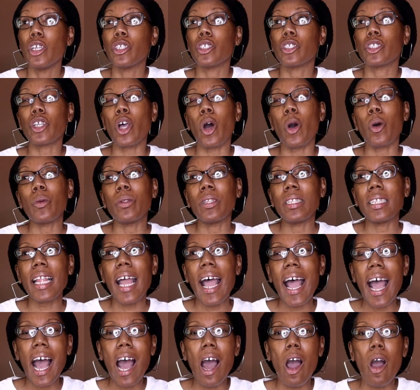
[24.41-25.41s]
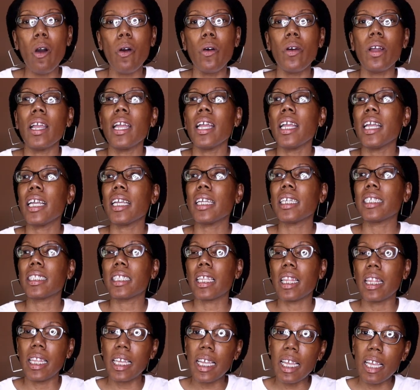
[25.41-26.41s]
So now
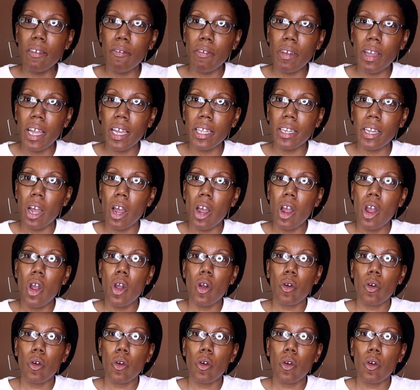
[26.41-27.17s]
he's leaving